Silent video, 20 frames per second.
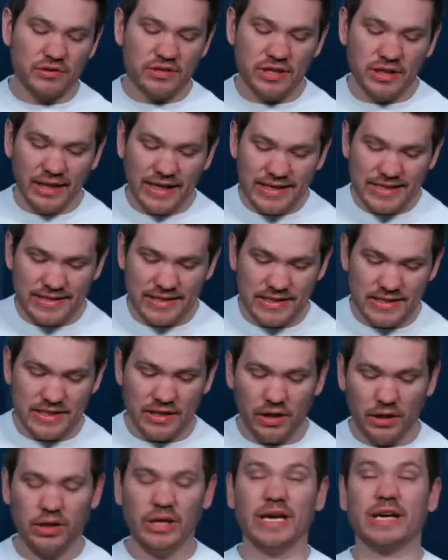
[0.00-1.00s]
those lessons
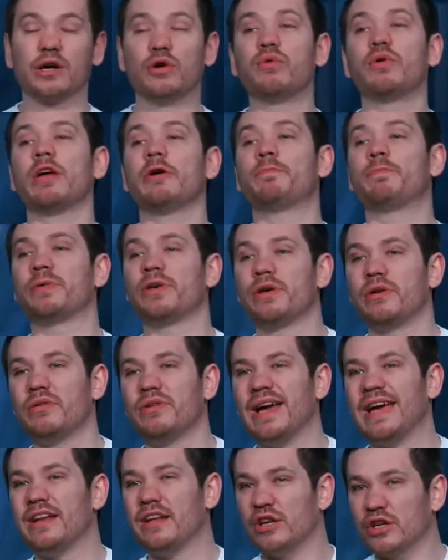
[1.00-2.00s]
and equip
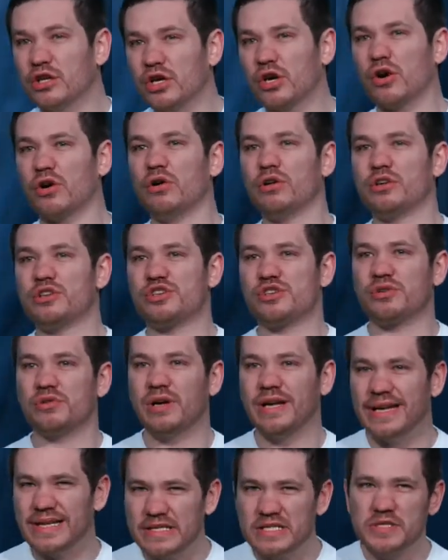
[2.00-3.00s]
you and encourage
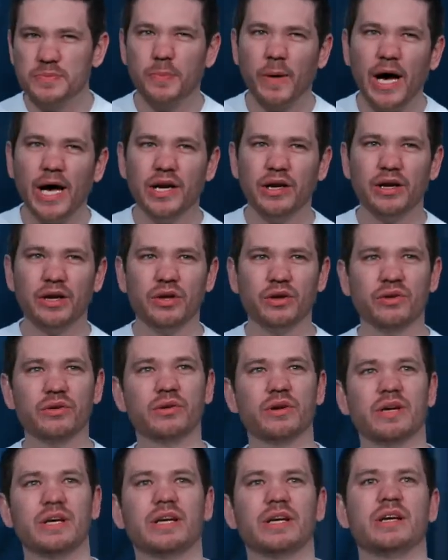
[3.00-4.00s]
you and inspire
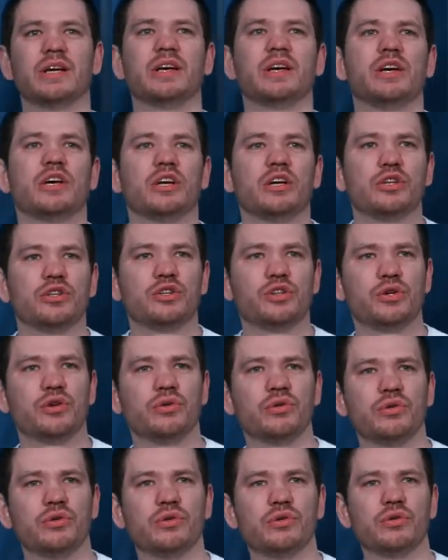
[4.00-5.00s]
you
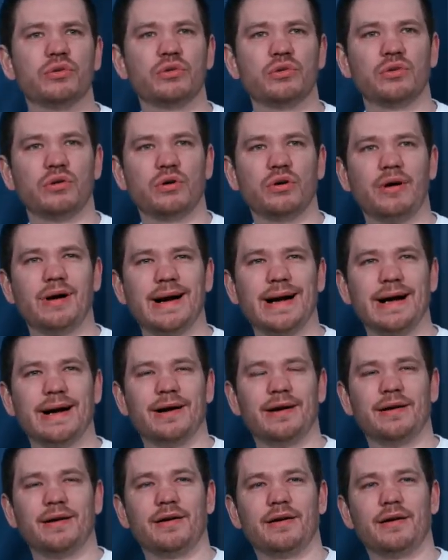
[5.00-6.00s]
to
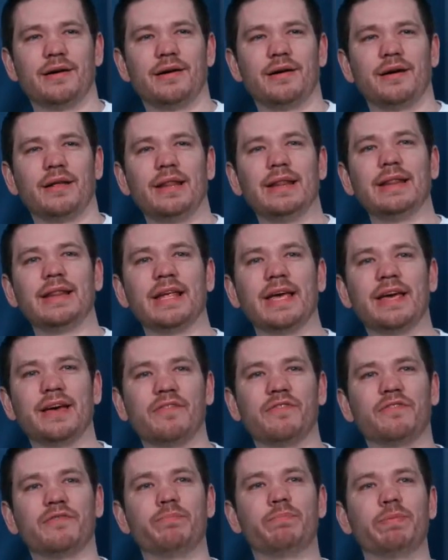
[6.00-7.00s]

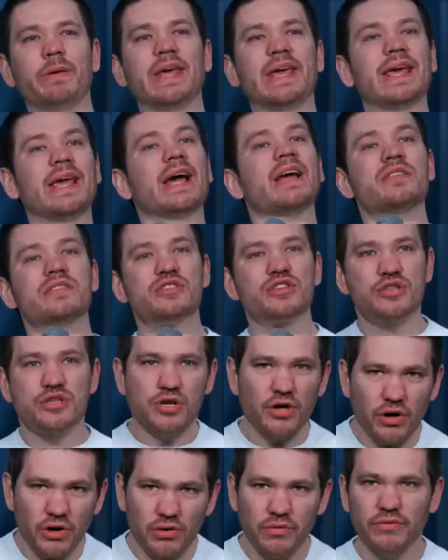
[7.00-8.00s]
live, be, and
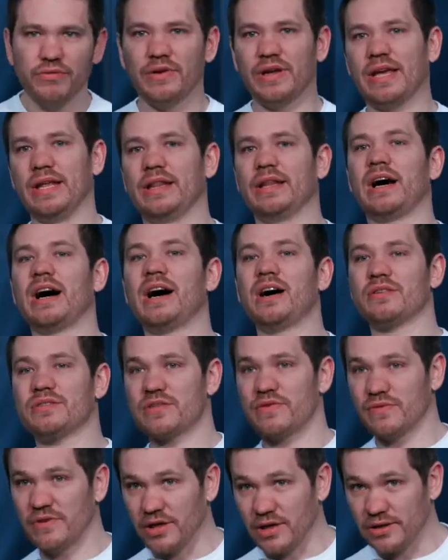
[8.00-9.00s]
serve in the
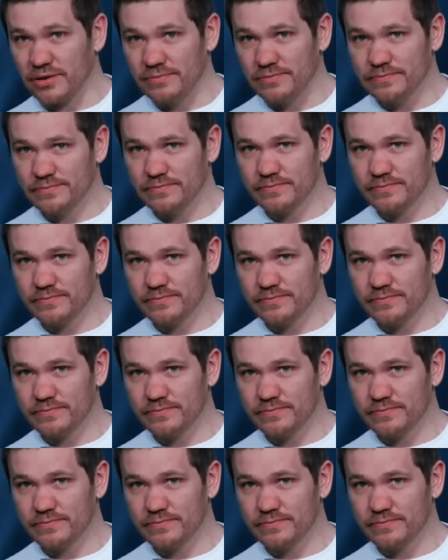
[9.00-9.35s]
house of God.